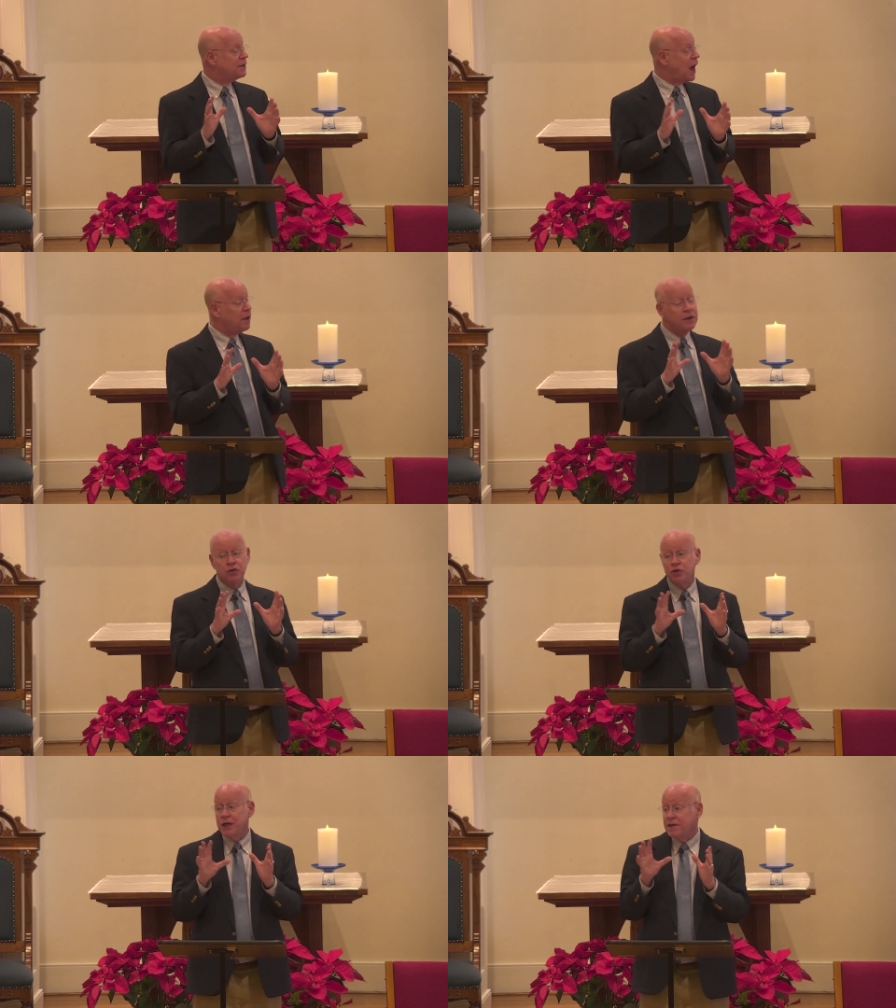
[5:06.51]

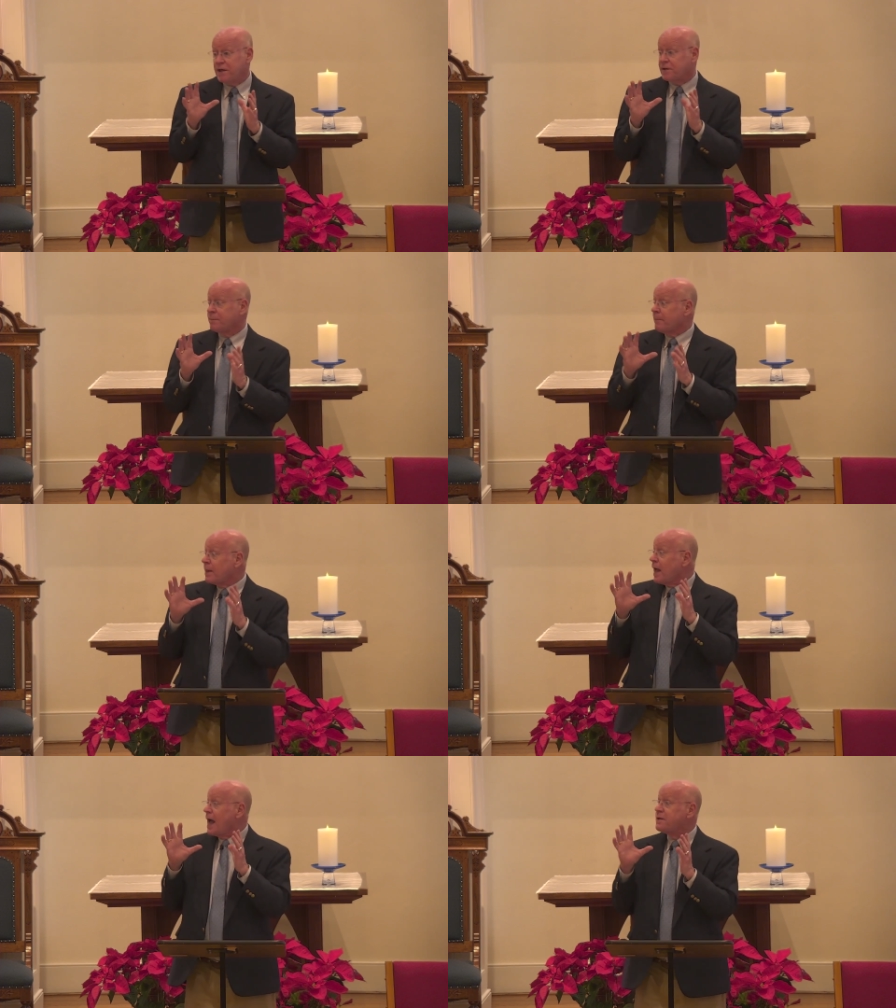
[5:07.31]
acknowledge Jesus
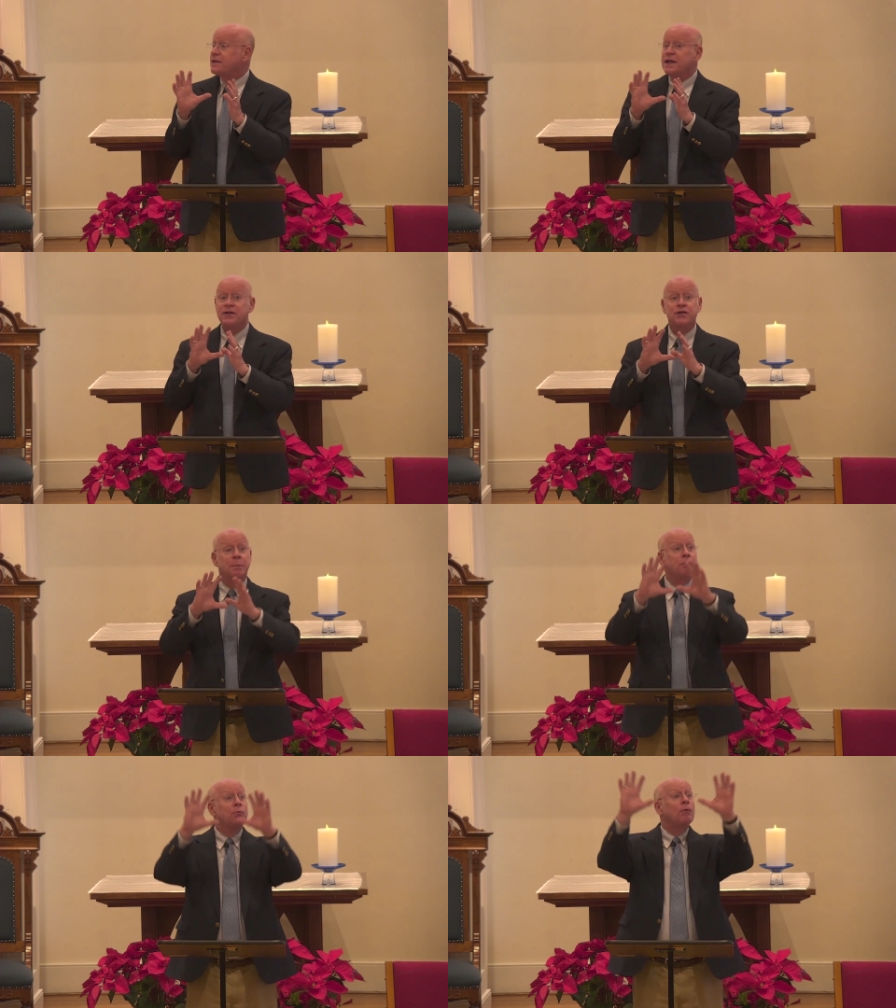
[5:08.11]
as the
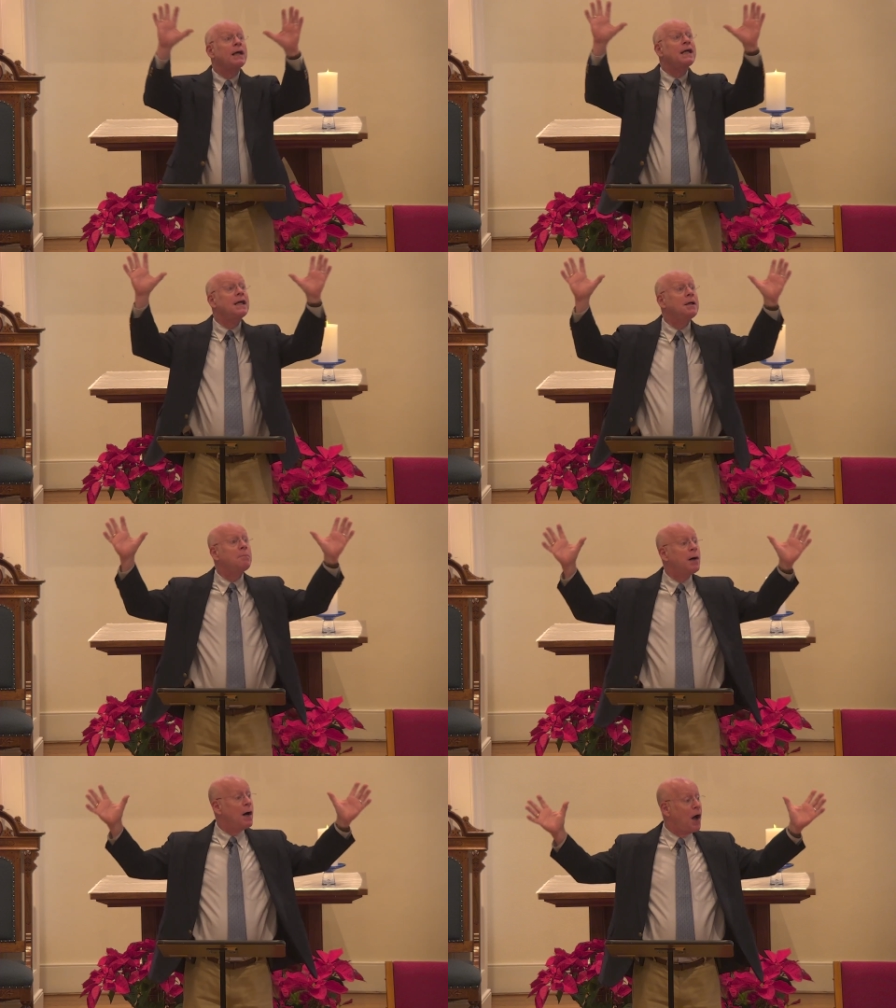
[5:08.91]

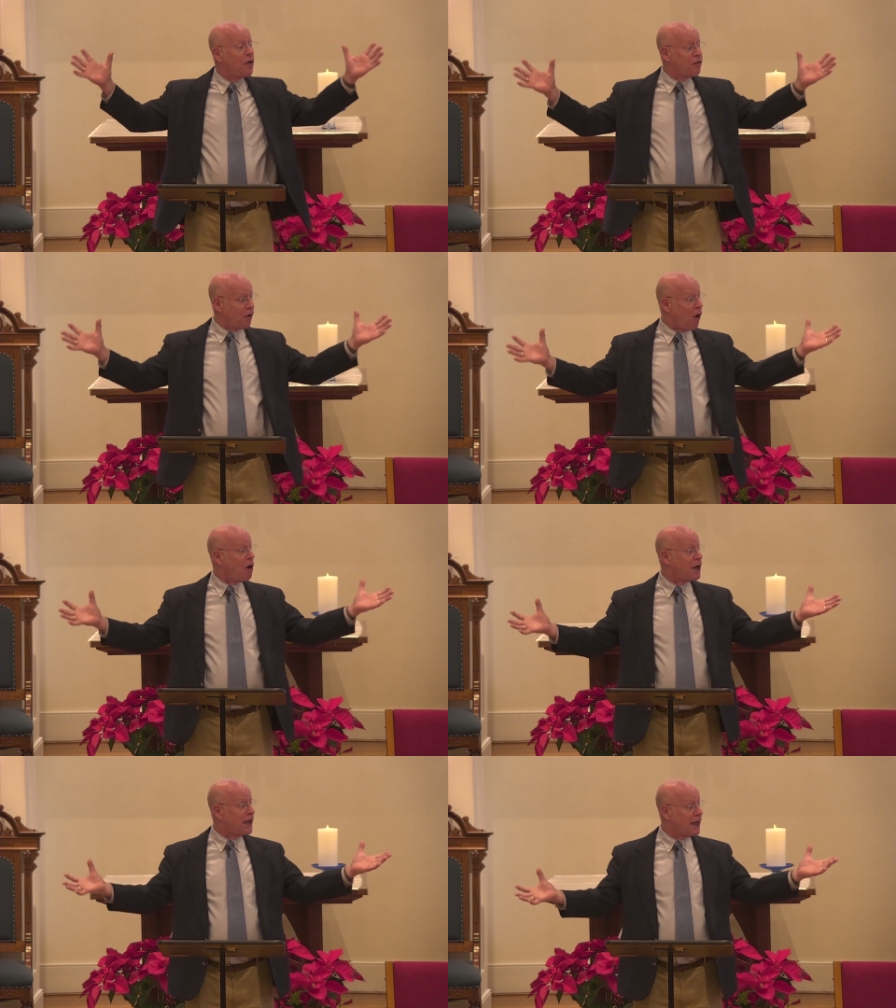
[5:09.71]
supreme
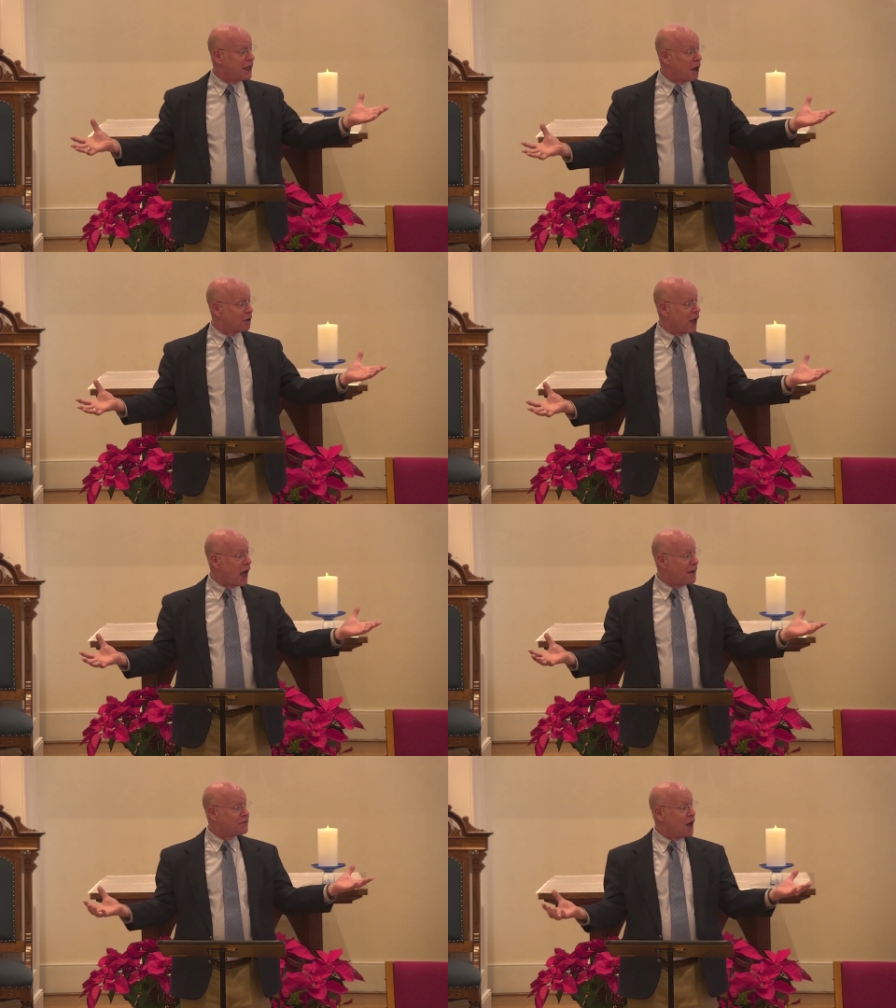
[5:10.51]
authority in our
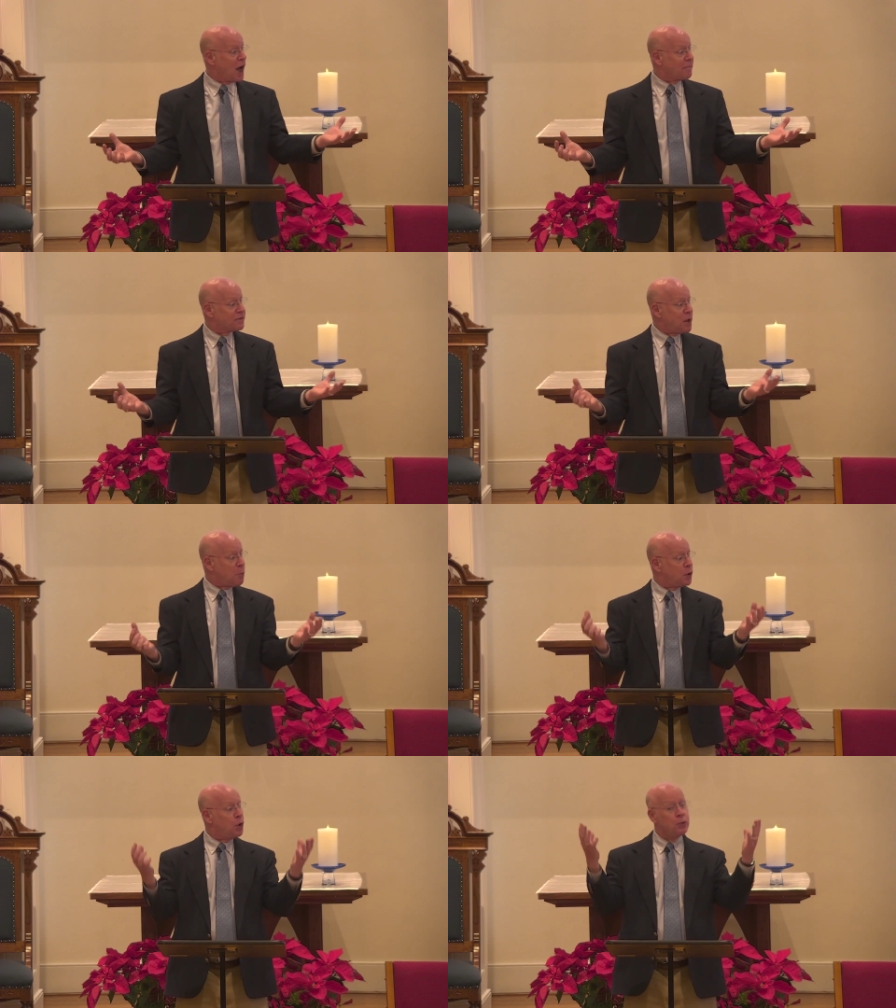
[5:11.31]
lives, of
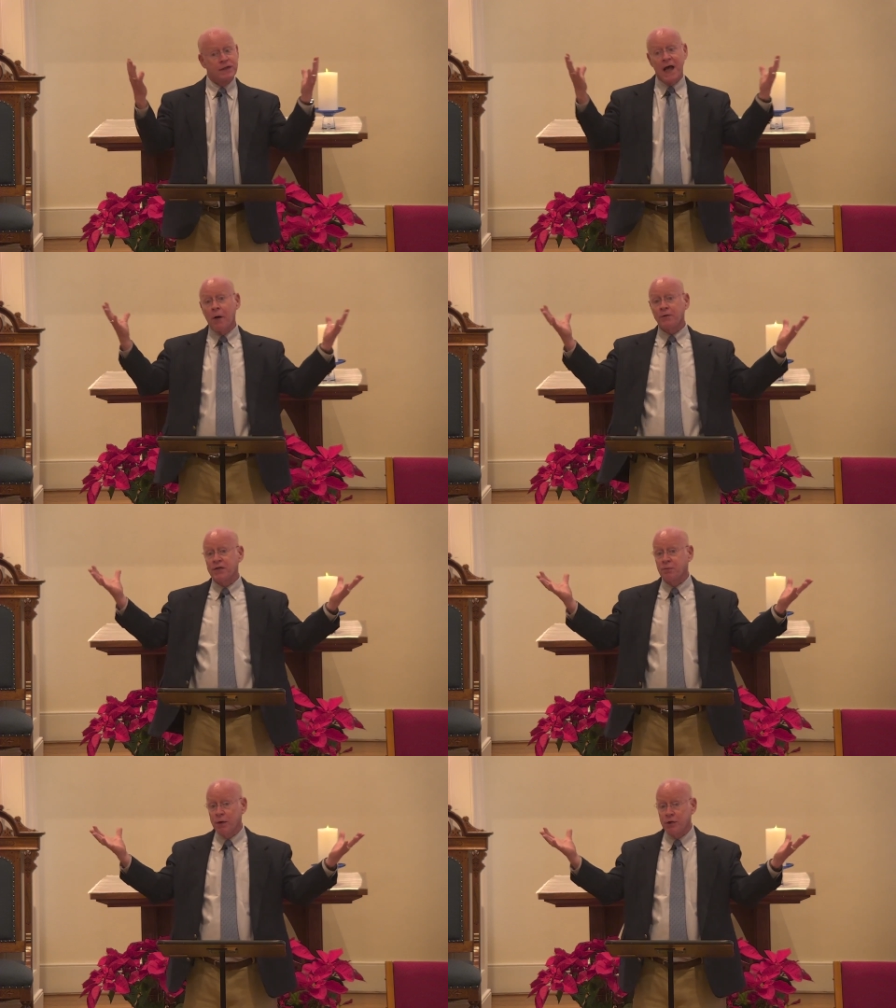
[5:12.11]
someone who tells
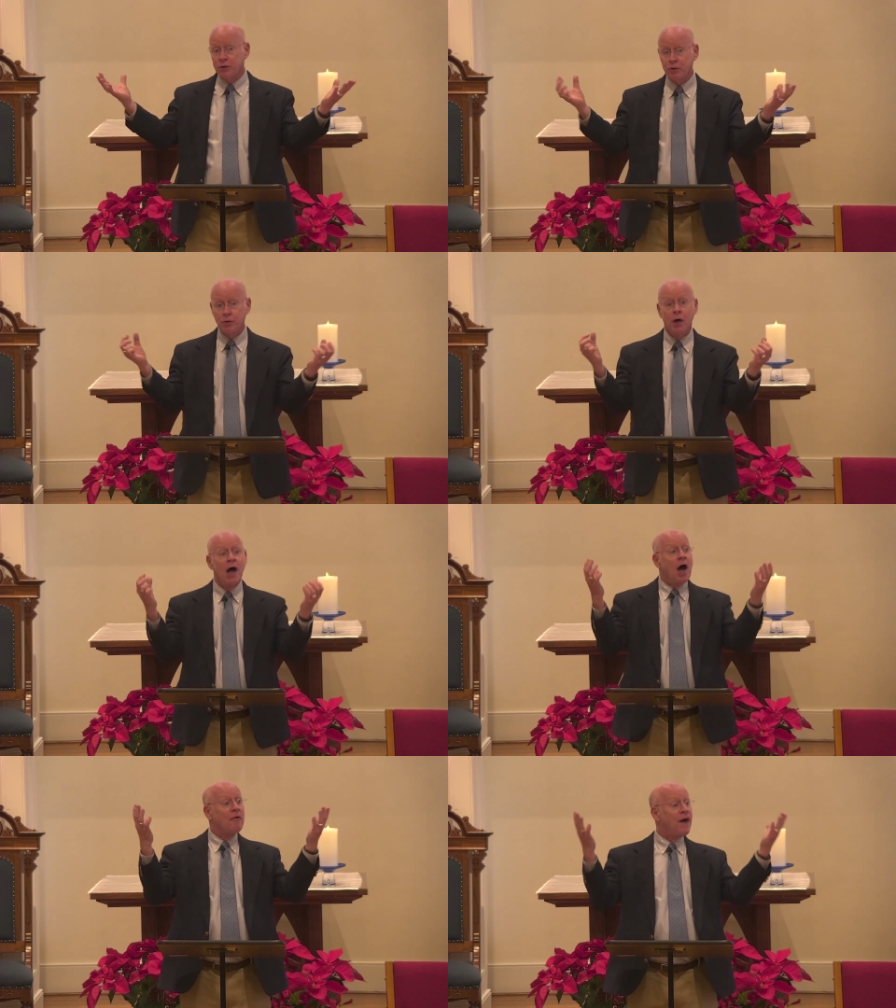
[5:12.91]
us what to do,
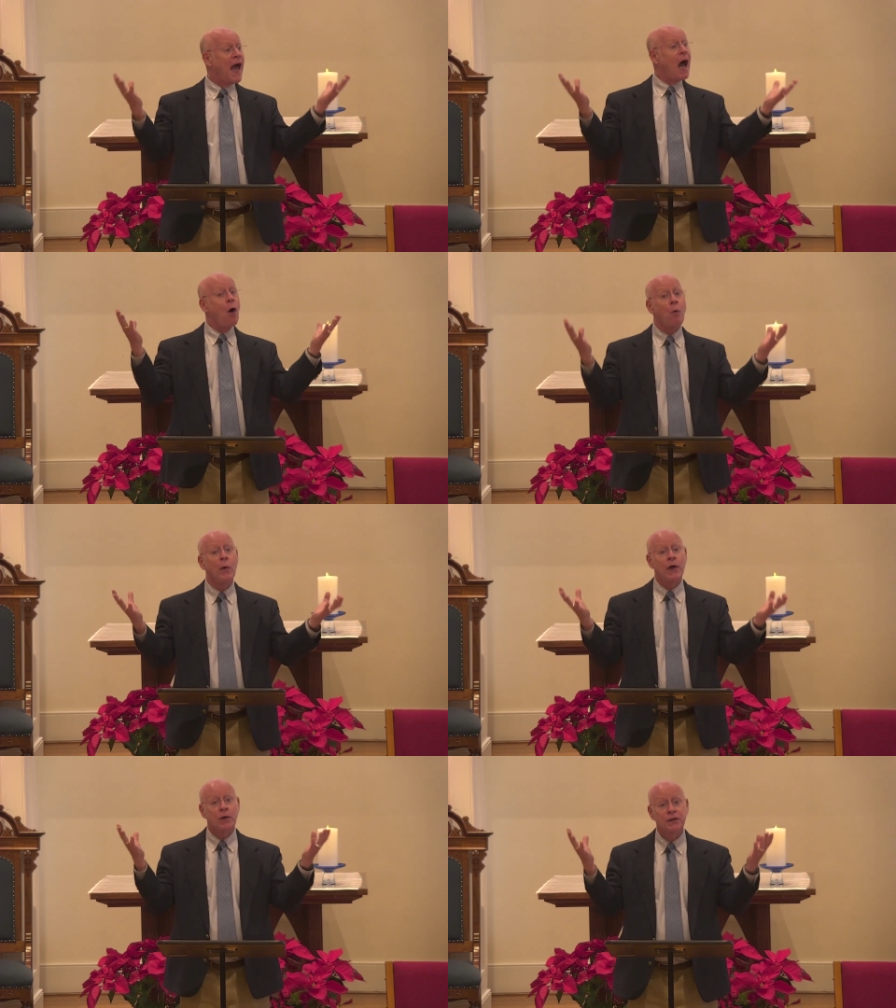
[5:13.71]
of how
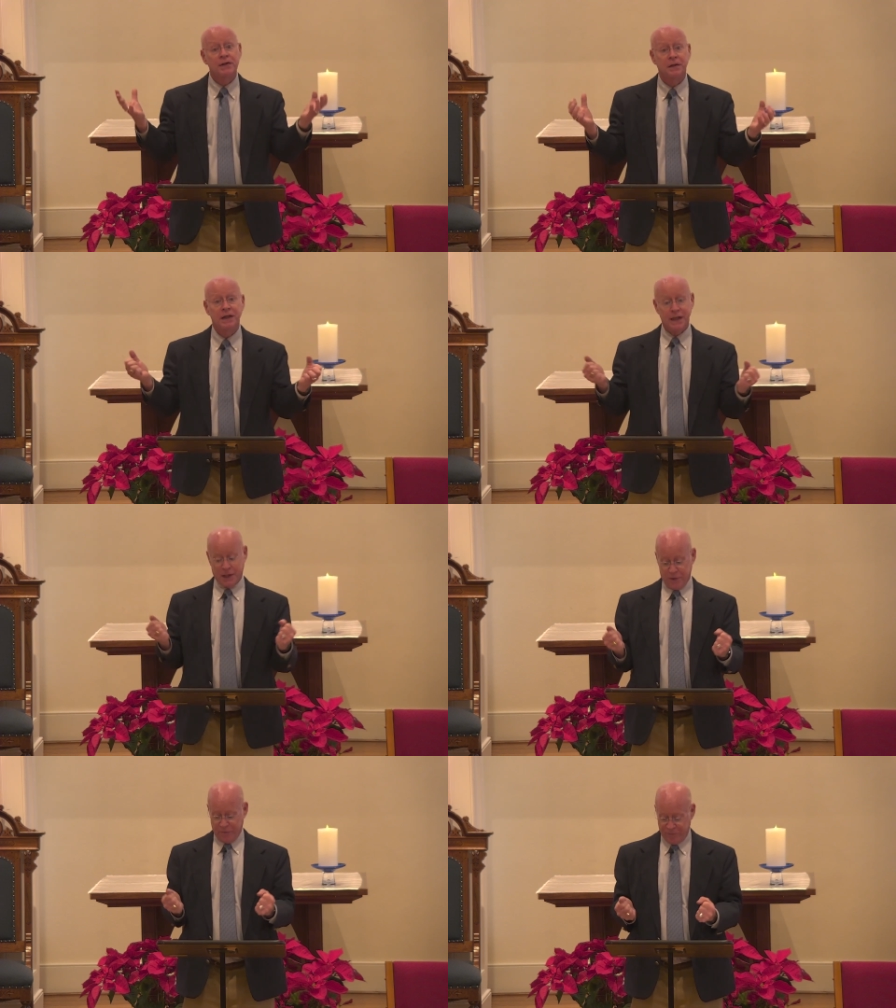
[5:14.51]
we're to
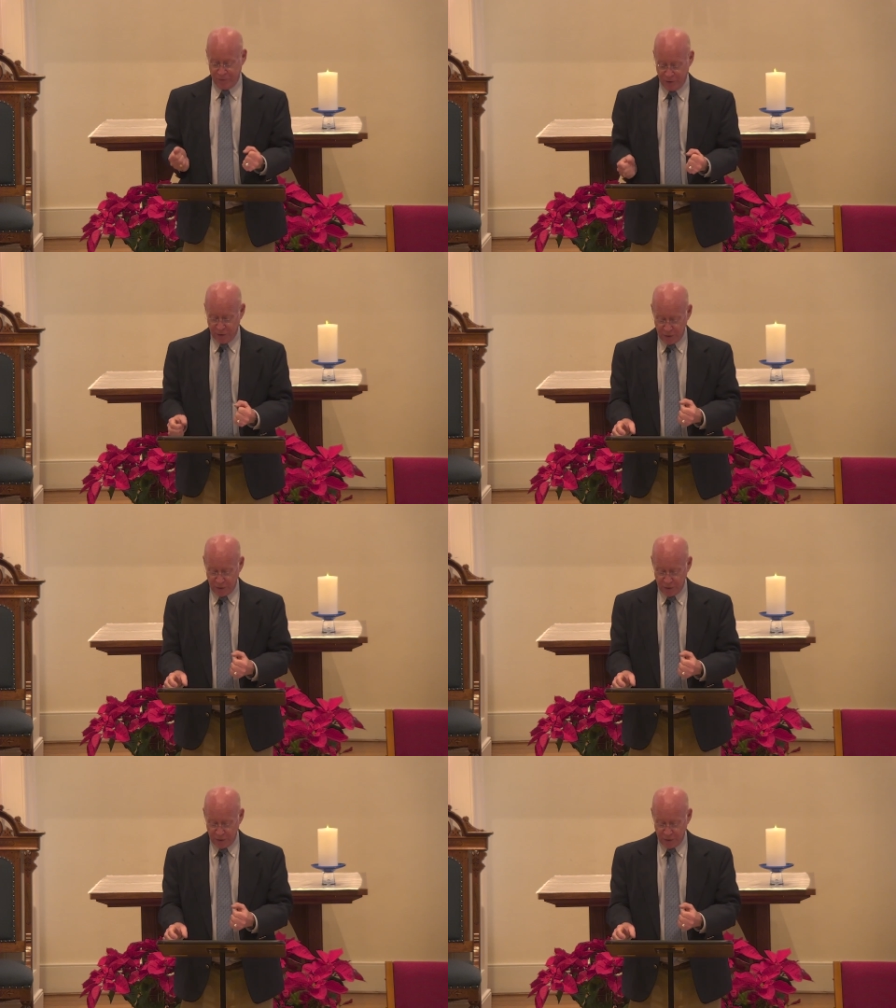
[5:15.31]
live?